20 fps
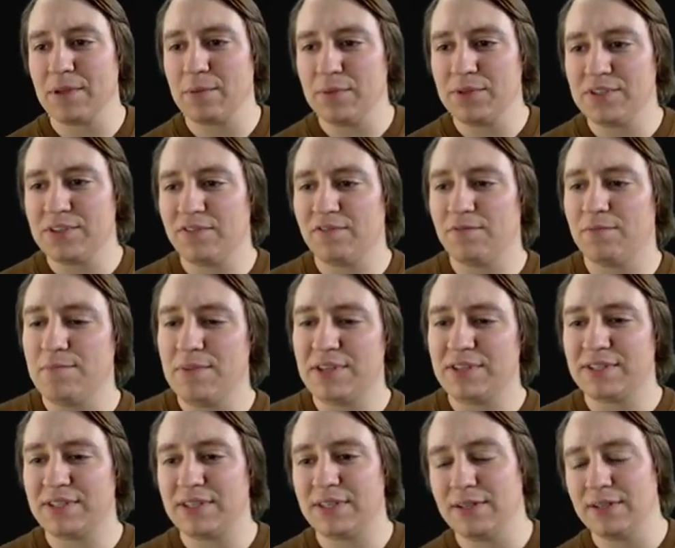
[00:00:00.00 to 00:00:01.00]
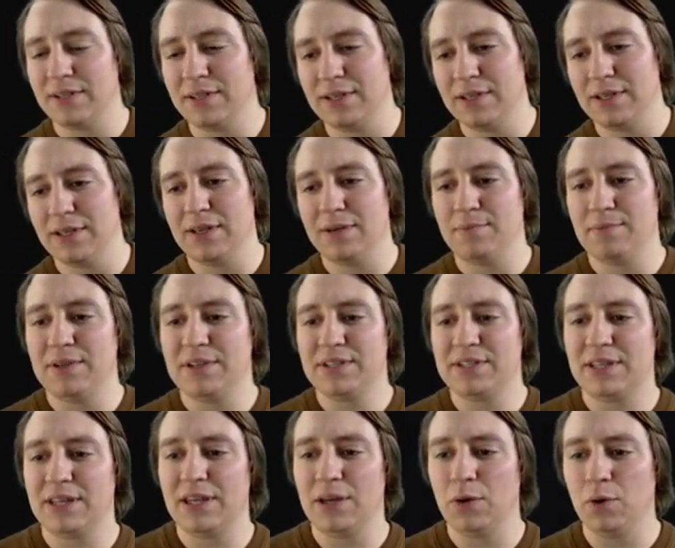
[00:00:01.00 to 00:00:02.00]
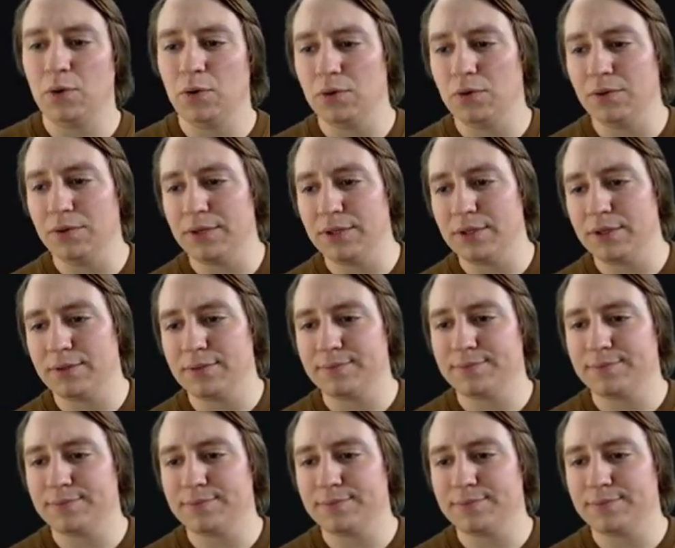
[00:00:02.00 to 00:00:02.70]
Must have missed the old...